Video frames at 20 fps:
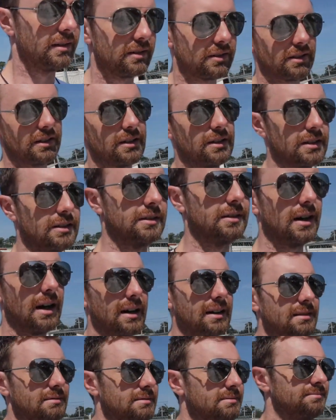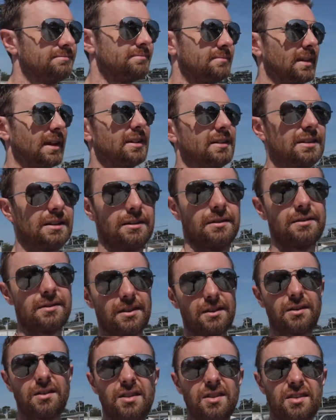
So I don't know. There's